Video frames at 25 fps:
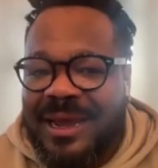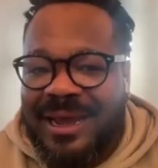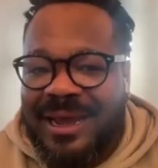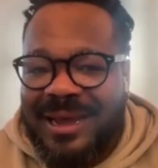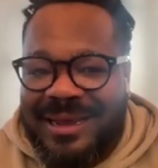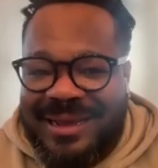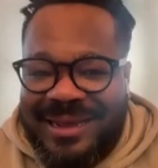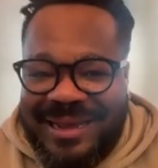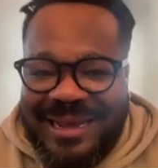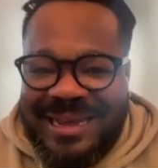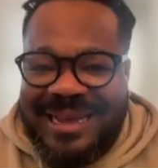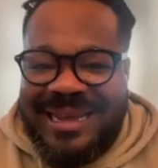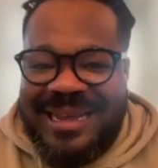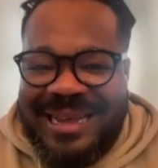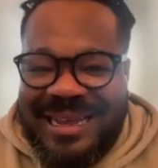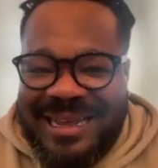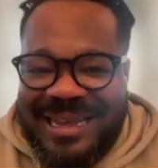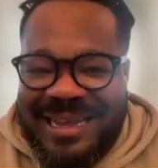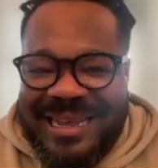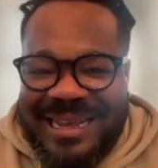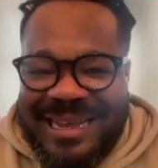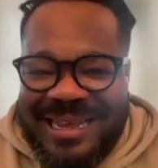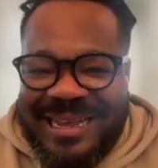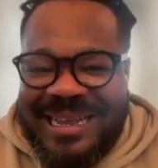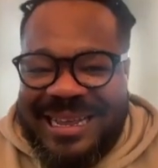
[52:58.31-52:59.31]
yeah, I
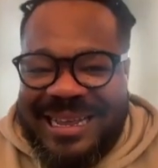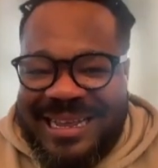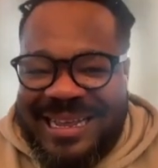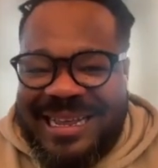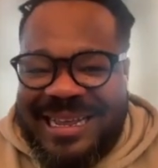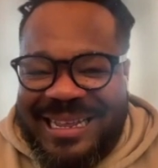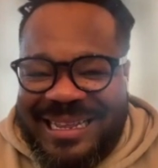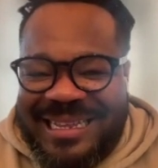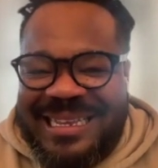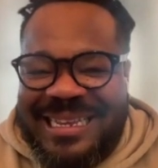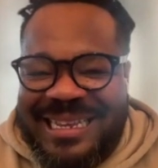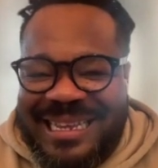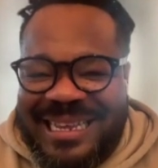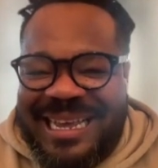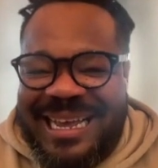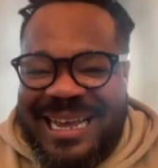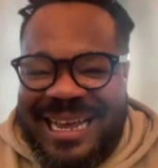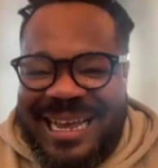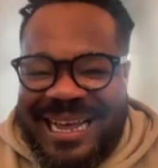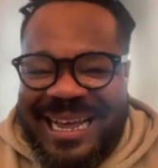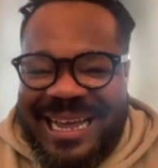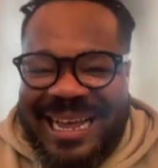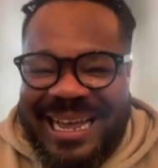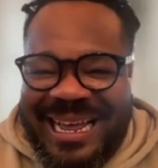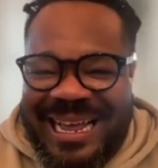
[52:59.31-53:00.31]
see what. Happens.
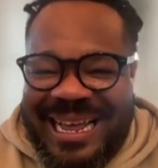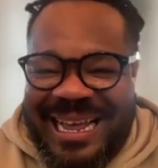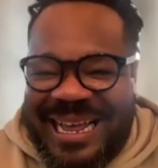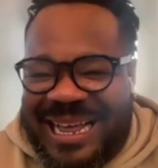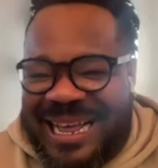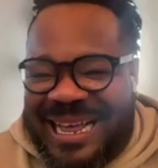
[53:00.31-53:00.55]
yeah.